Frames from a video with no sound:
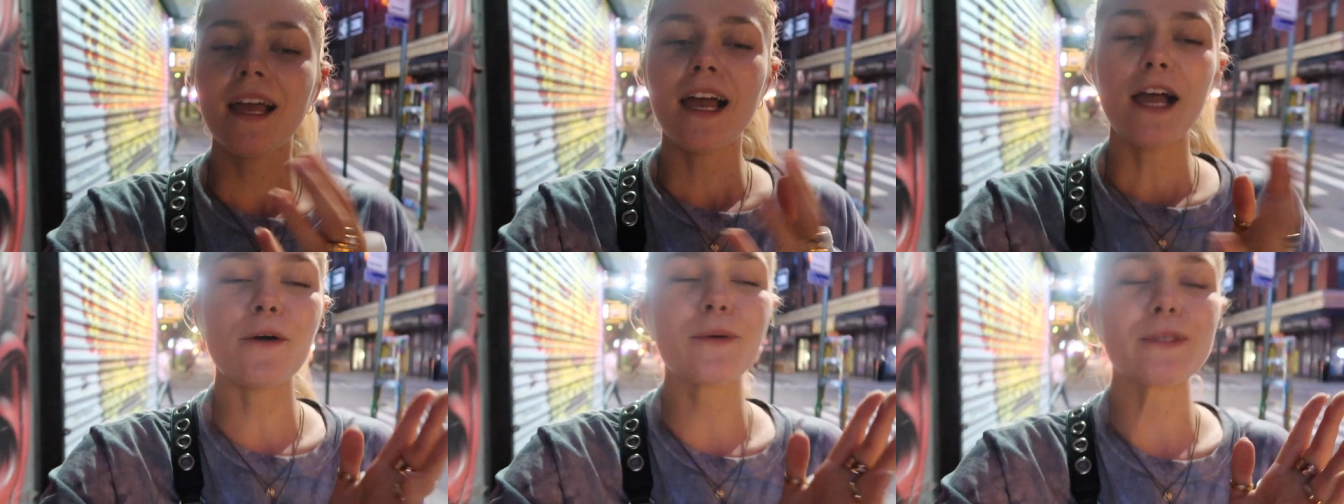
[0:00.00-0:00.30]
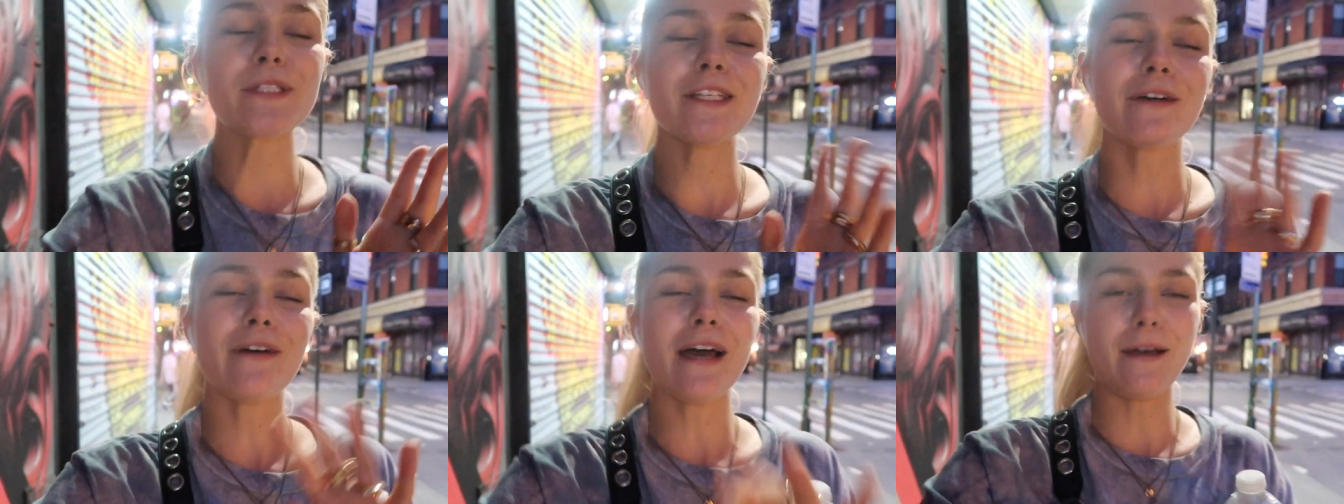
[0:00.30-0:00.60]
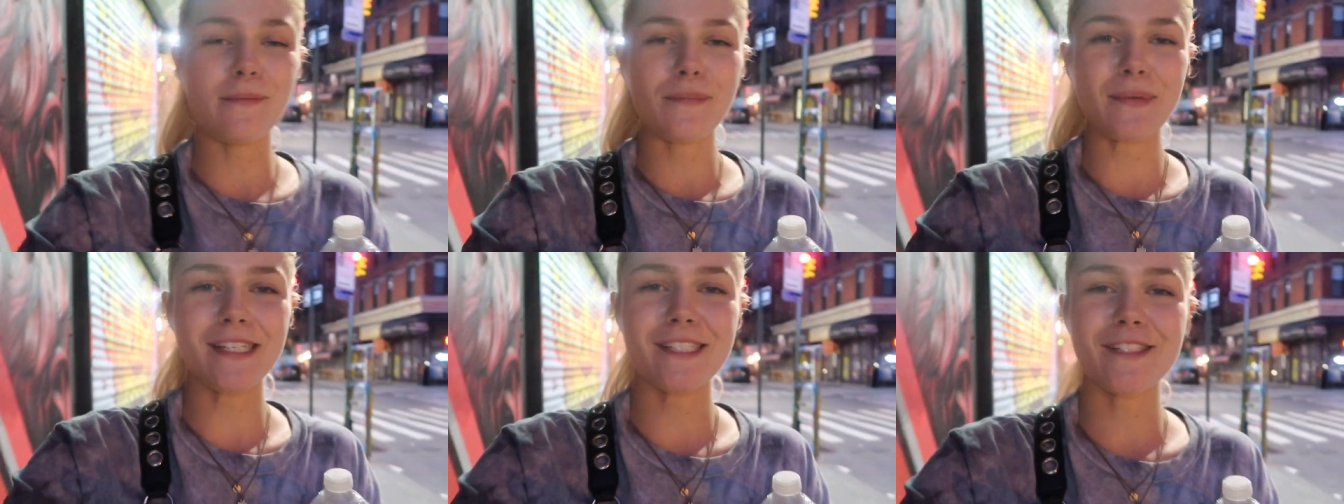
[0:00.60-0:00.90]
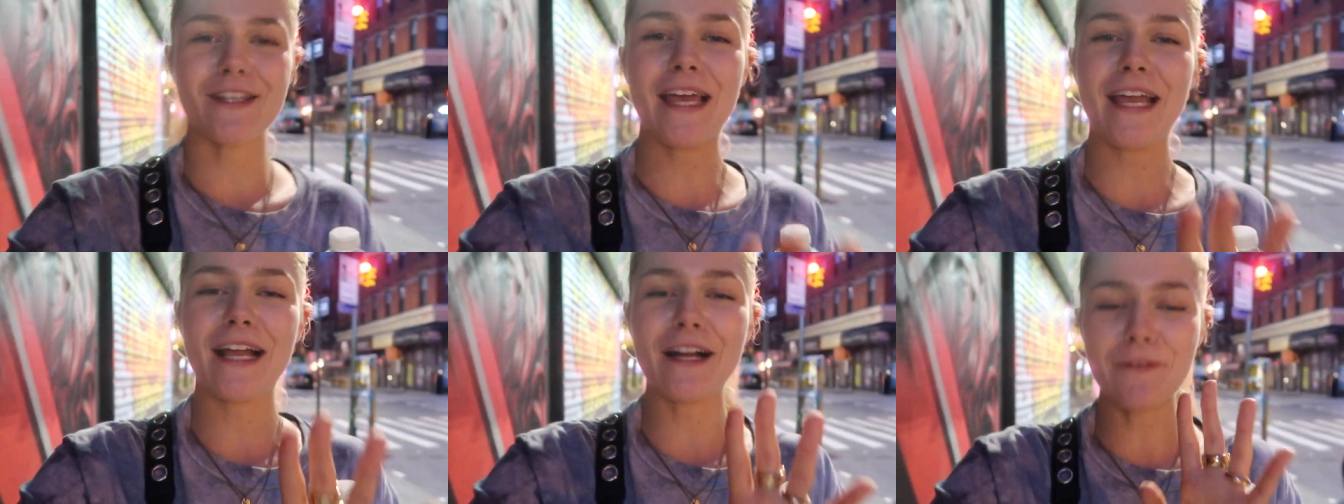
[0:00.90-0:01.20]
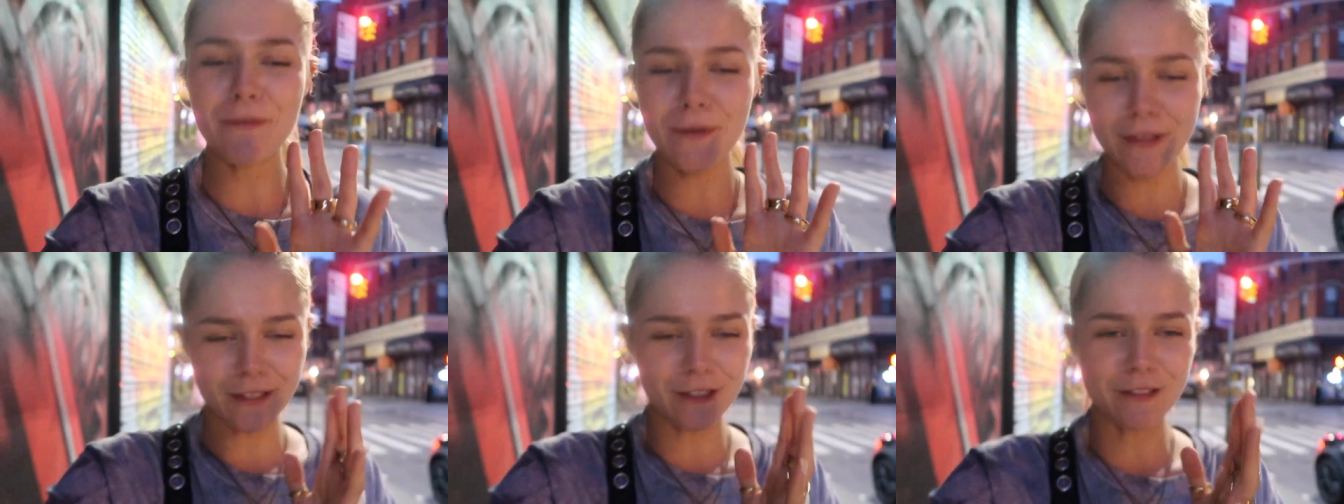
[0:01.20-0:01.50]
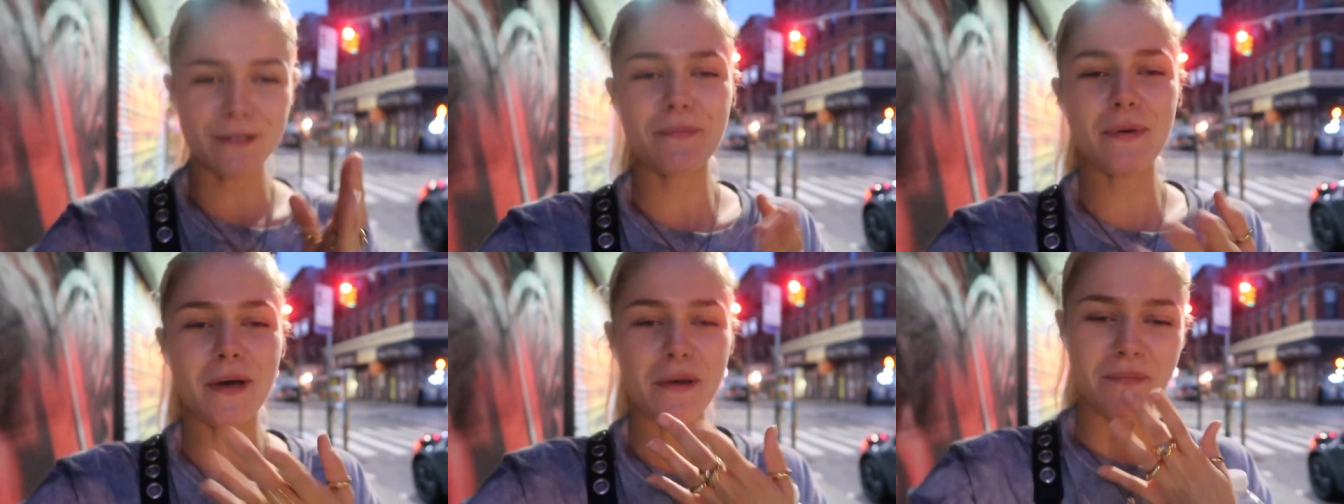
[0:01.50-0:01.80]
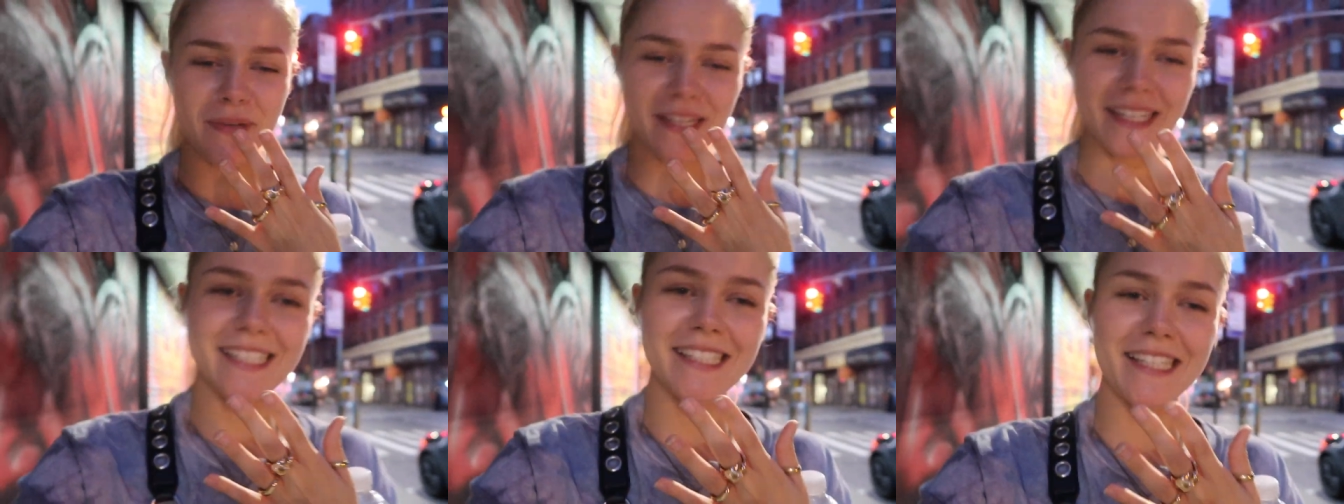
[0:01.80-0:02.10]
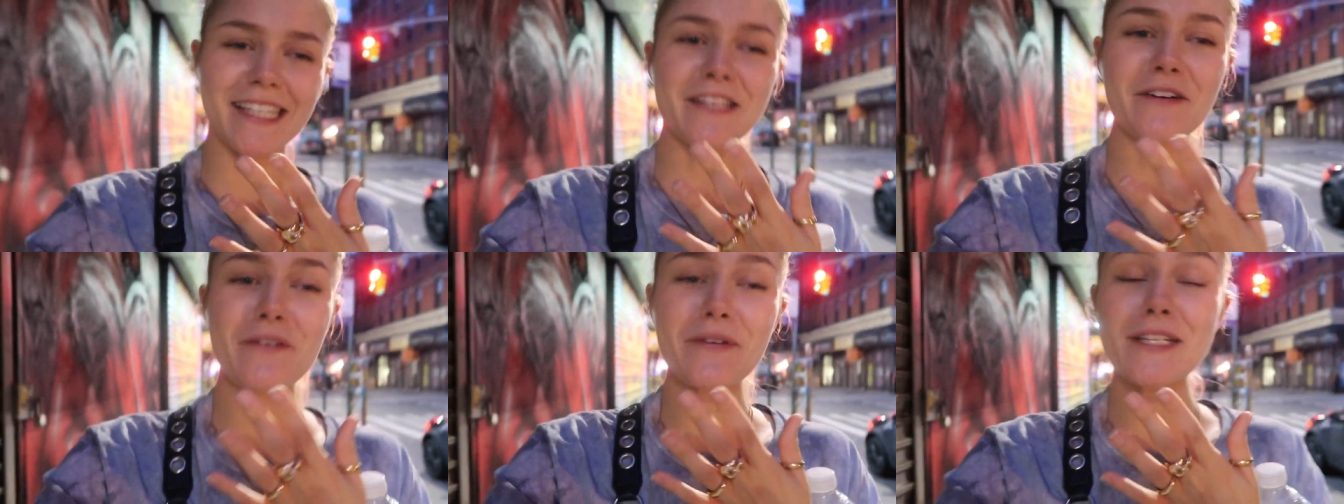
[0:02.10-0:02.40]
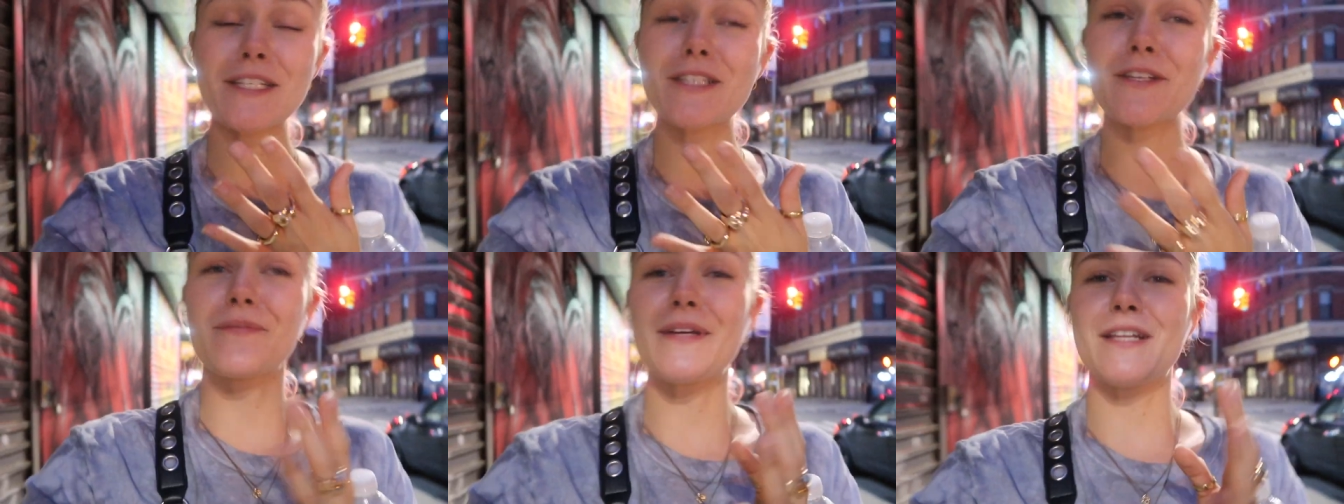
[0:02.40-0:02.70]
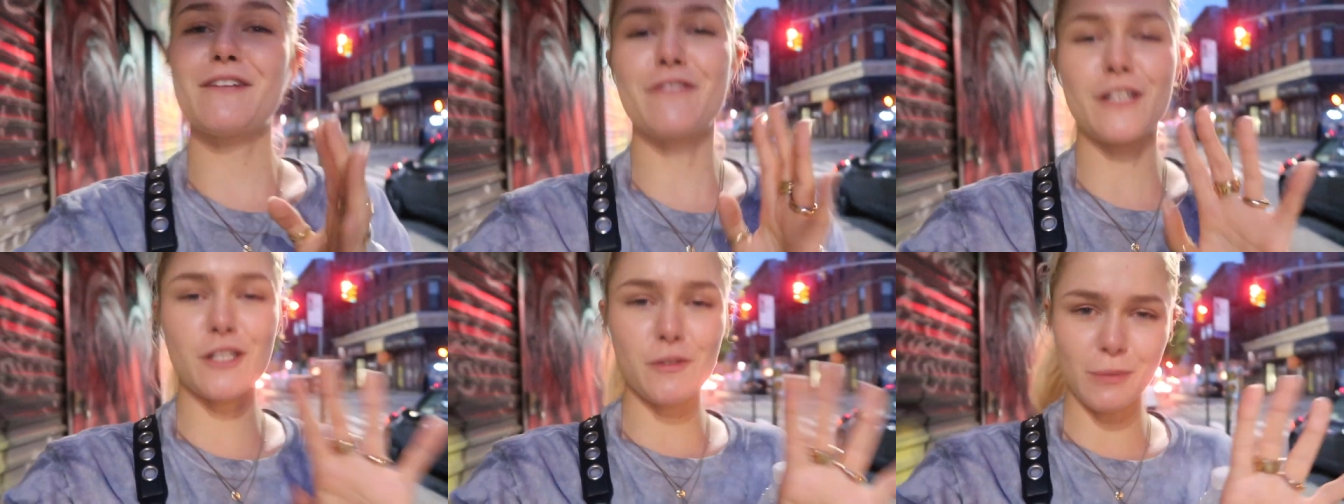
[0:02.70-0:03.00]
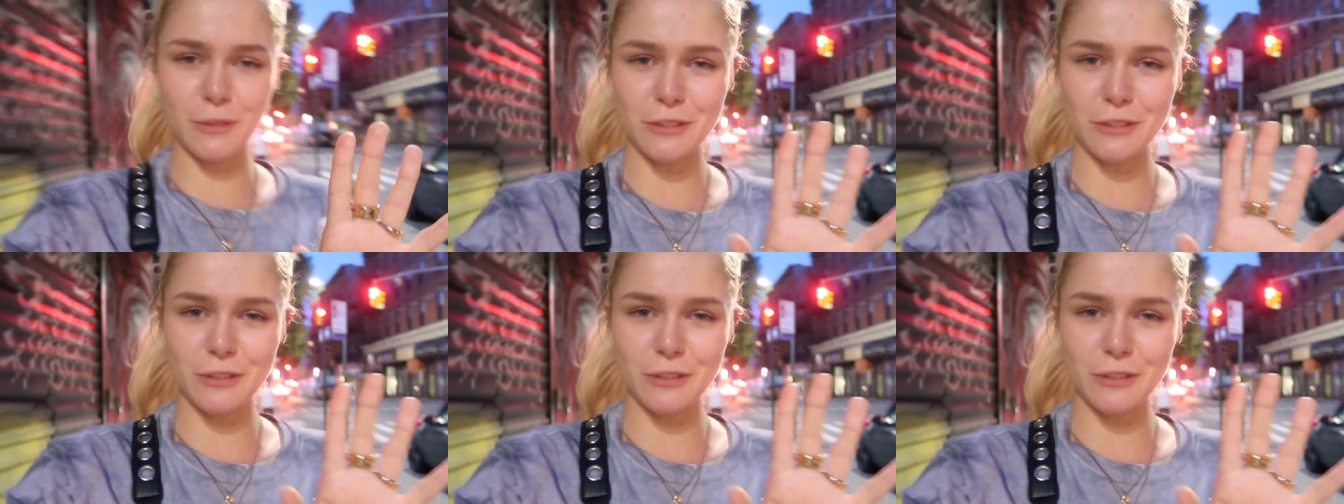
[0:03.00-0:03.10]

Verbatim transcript: I was so happy to hang out with all the puppies and there was so many French